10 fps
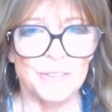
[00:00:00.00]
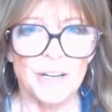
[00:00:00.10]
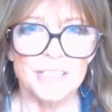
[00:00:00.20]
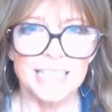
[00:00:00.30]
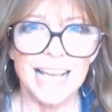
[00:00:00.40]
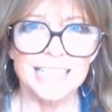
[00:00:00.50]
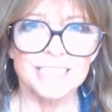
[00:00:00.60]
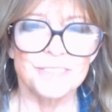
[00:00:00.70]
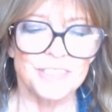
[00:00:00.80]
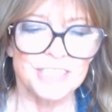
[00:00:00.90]
our task
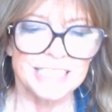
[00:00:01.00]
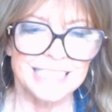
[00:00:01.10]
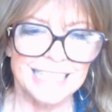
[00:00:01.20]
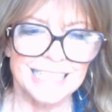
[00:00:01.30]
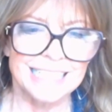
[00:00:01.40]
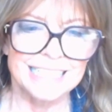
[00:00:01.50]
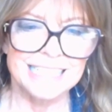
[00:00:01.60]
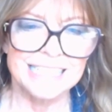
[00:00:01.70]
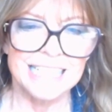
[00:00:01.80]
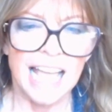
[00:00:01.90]
for today is,